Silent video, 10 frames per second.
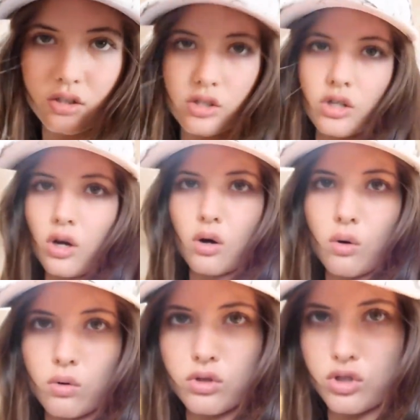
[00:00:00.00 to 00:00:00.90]
looks
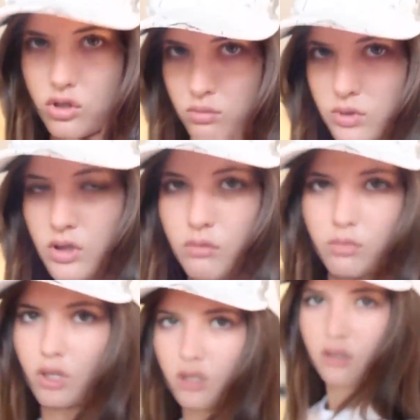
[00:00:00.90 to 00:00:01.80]
so stupid
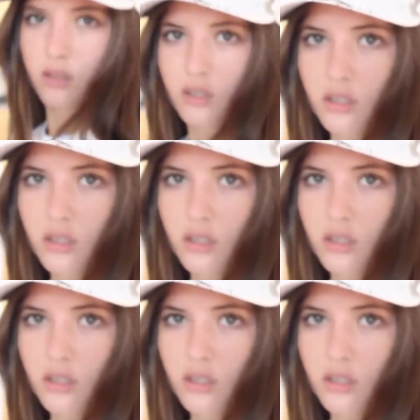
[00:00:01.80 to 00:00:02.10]
on me.